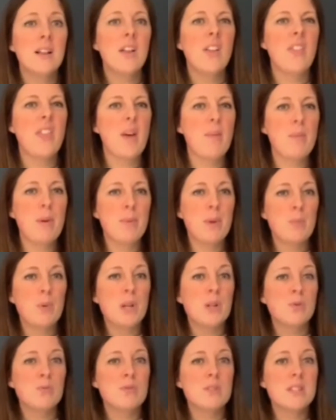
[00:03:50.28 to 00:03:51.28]
that maybe we
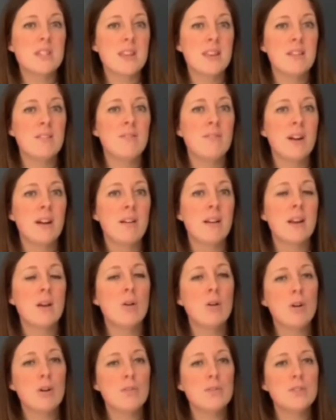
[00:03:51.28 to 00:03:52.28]
don't sin very
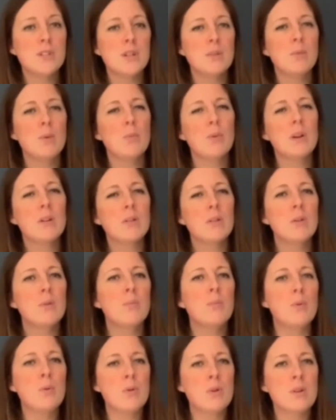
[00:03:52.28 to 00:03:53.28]
often, but we're all
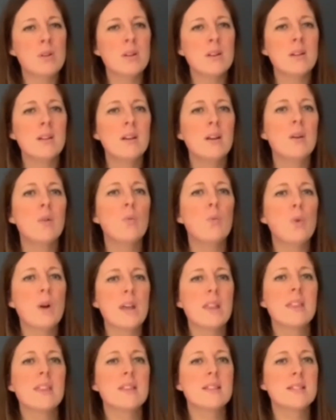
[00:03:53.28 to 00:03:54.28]
born
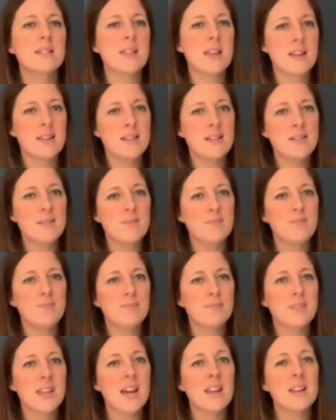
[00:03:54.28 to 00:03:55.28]
with sin.
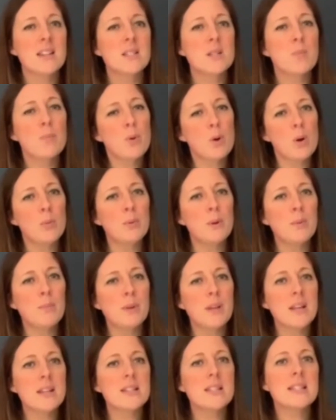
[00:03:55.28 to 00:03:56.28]
And it's a problem
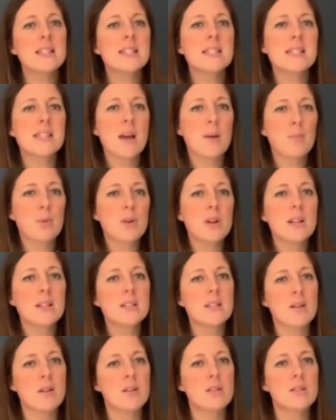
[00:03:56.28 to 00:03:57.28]
because it separates
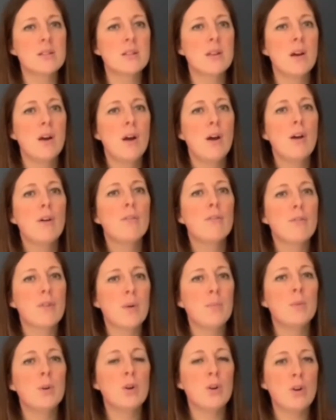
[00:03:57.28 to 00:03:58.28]
us
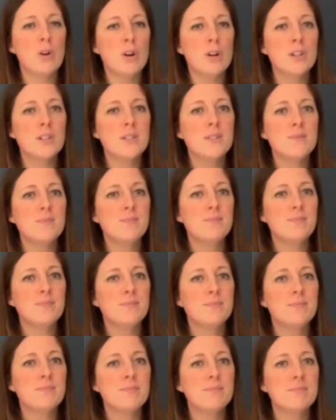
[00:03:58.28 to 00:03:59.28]
from God.
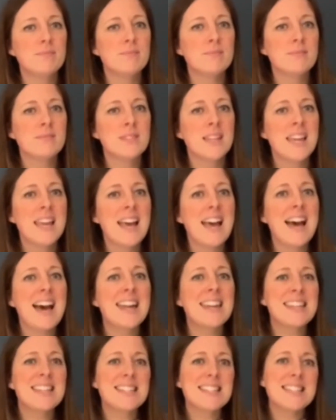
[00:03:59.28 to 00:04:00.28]

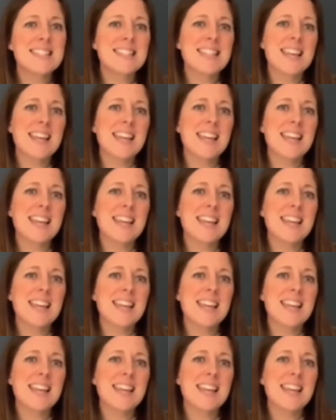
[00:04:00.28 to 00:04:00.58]
And it's